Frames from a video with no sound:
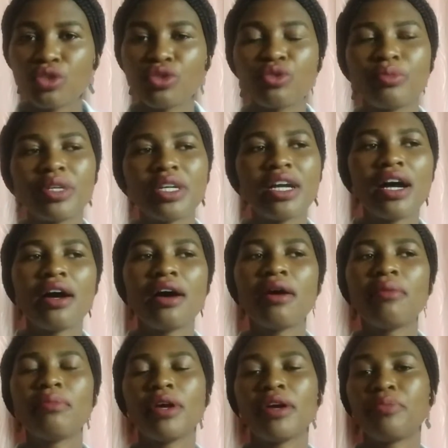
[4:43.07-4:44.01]
you
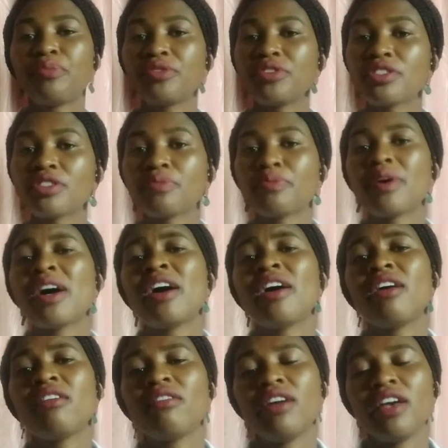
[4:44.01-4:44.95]
become a
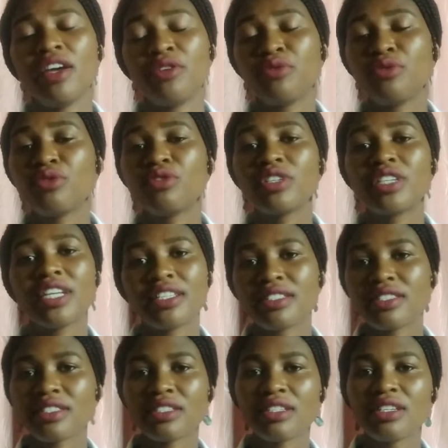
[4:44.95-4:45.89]
principal enrolled
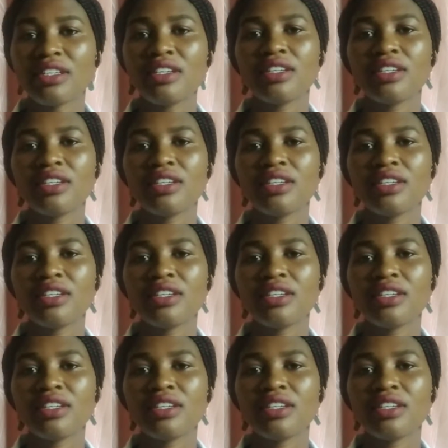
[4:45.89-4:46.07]
nurse.